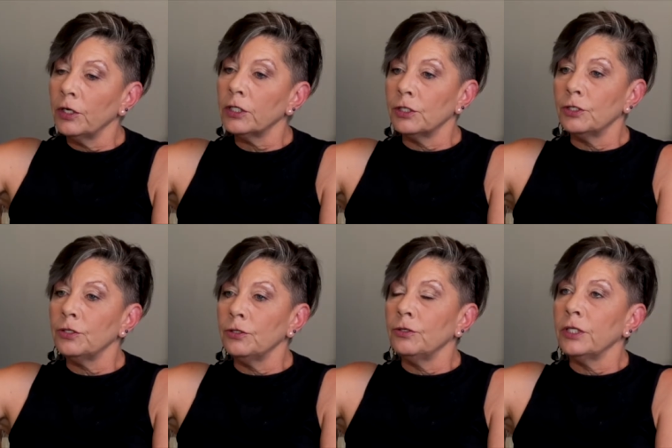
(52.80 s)

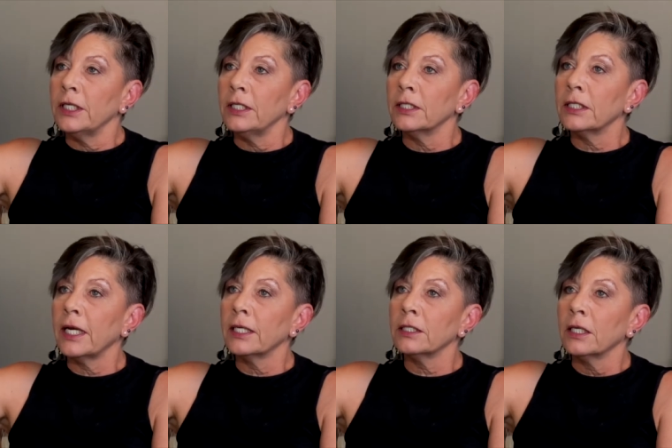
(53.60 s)
alerted to
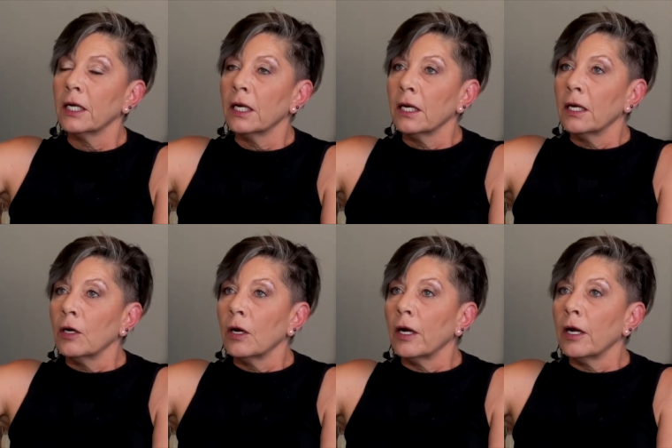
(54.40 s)
is that,
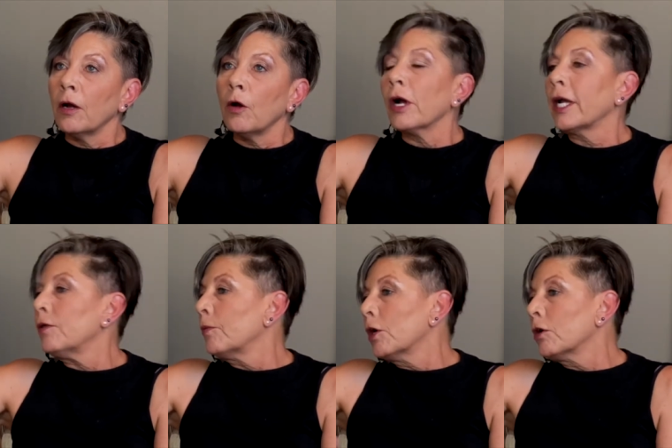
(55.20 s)

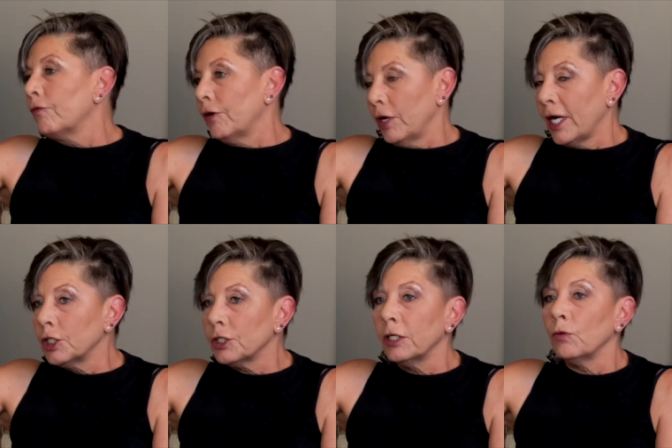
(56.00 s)
okay, there'll be a lot of
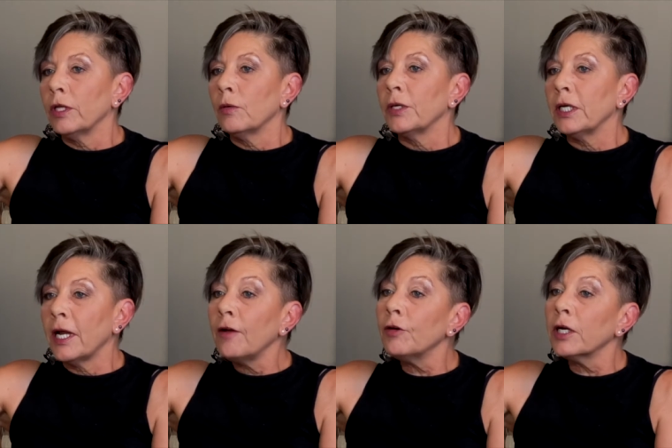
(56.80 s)
variation in weather, but
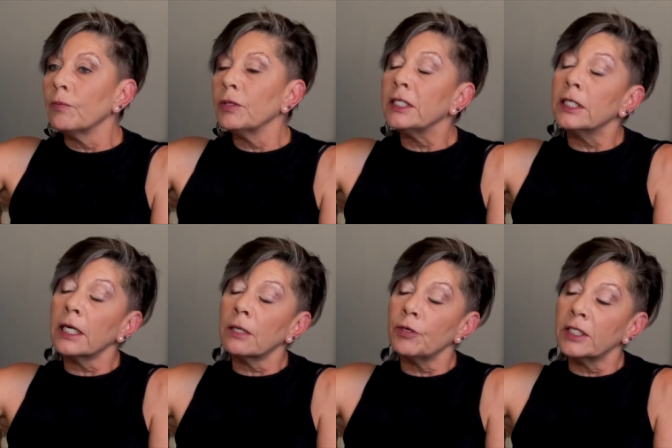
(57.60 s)
in Africa,
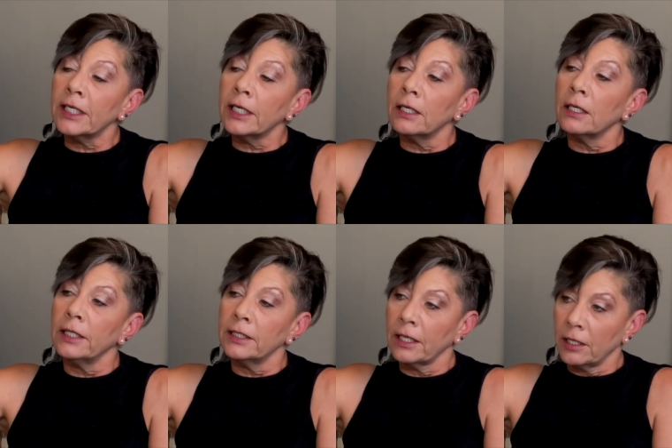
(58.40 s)

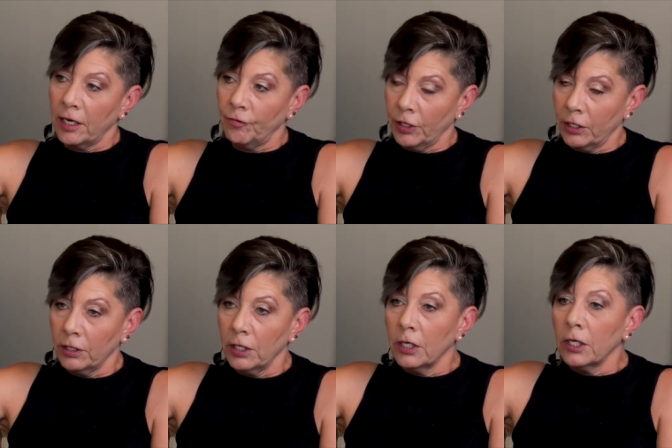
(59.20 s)
particularly southern Africa,